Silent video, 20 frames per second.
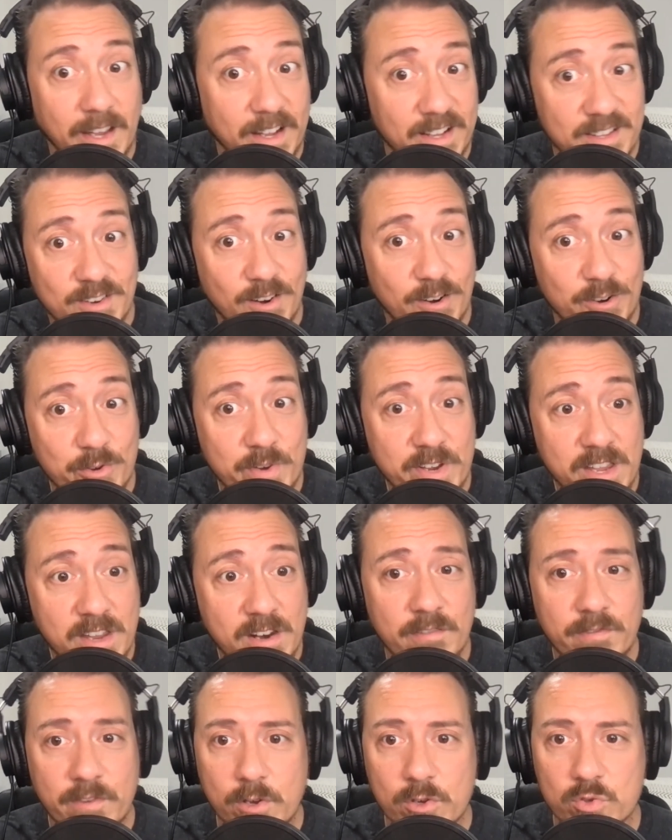I can start doing
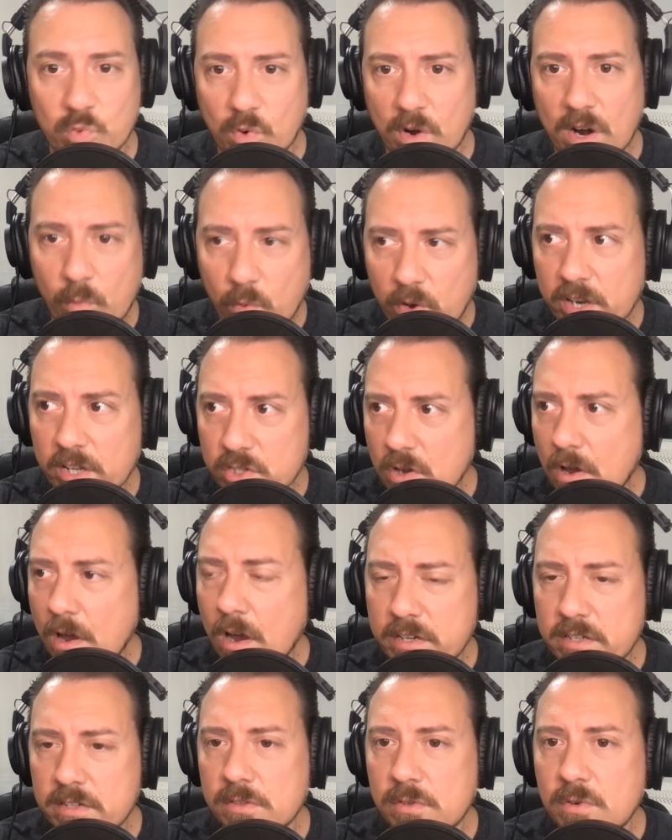interviews where I want to
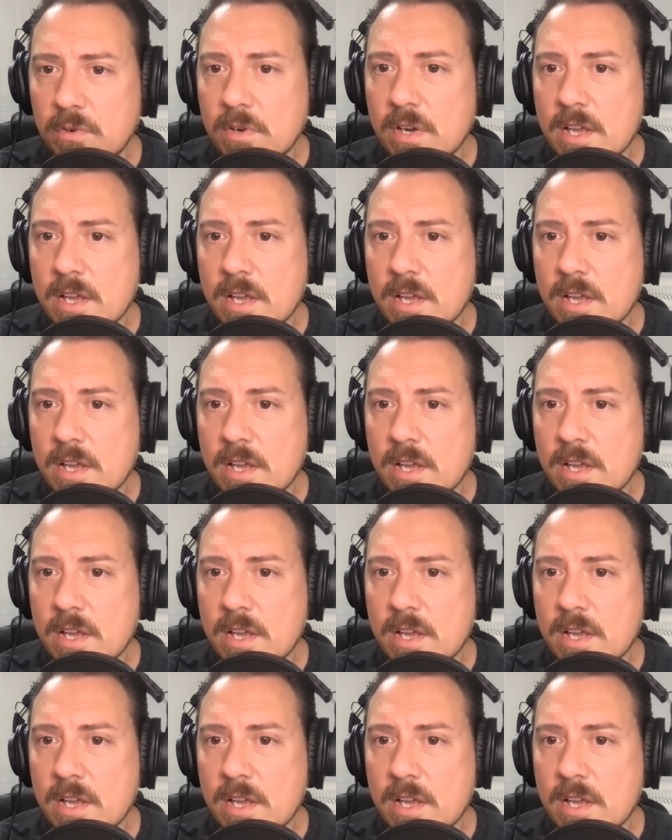talk to